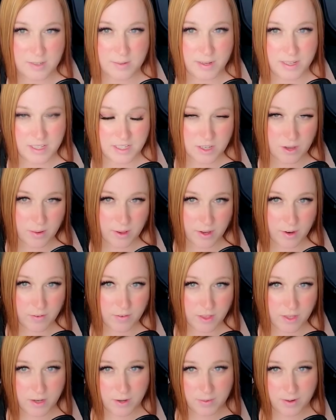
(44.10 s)
as well as going
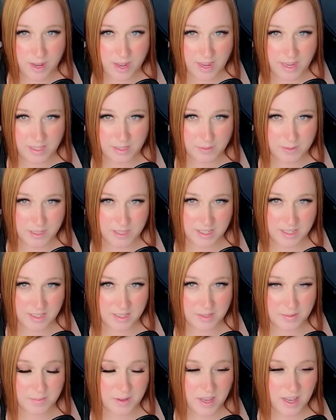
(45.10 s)
over the new enhancement
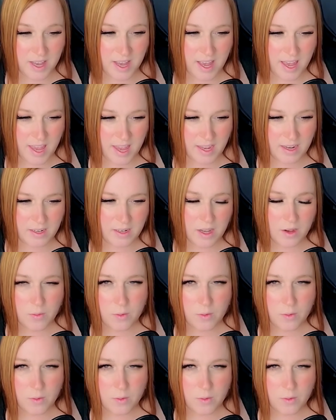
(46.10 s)
system. And